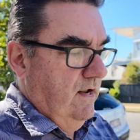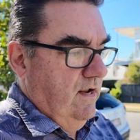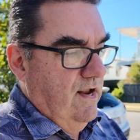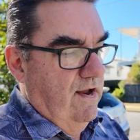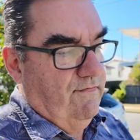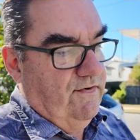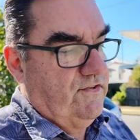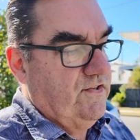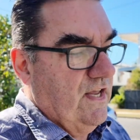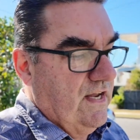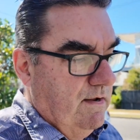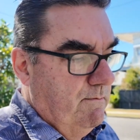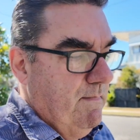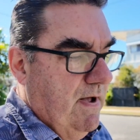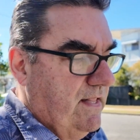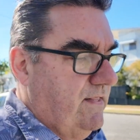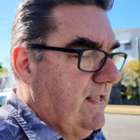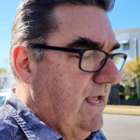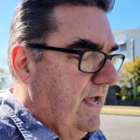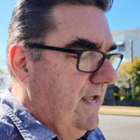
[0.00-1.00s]
every second
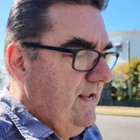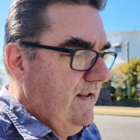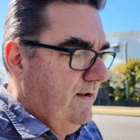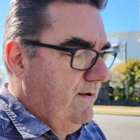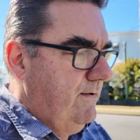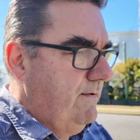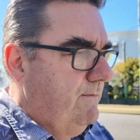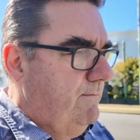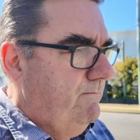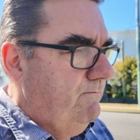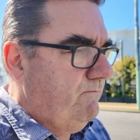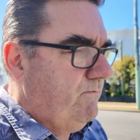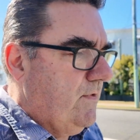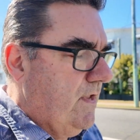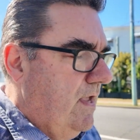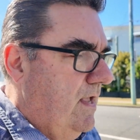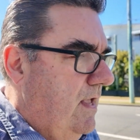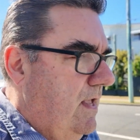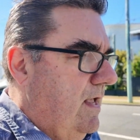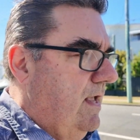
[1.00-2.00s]
Monday,
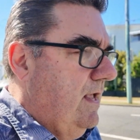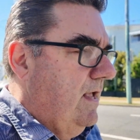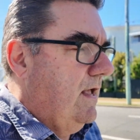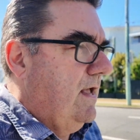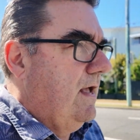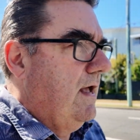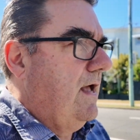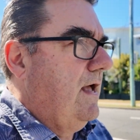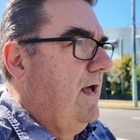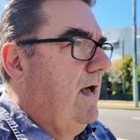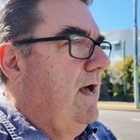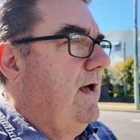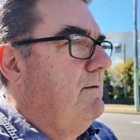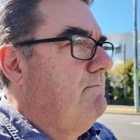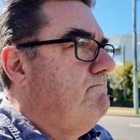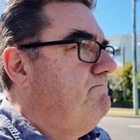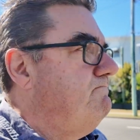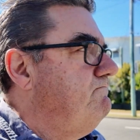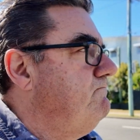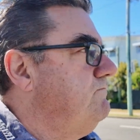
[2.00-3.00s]

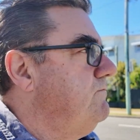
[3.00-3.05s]
and